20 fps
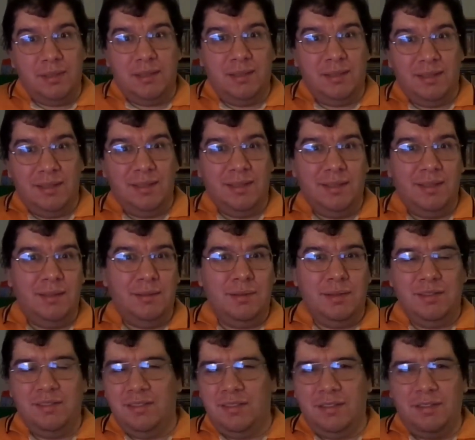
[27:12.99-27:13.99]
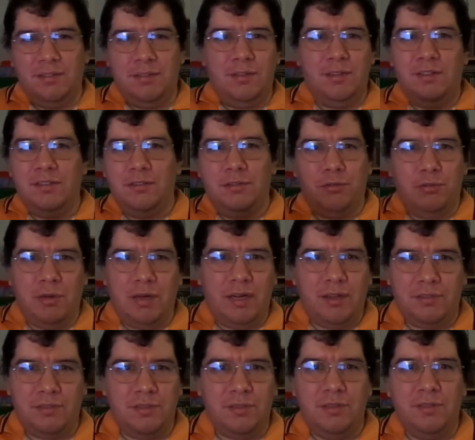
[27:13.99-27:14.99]
but because he does all these
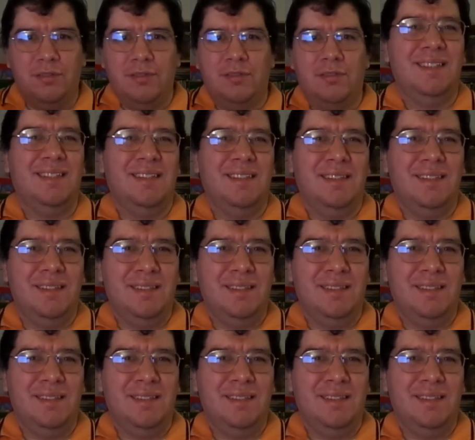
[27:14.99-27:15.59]
crashes.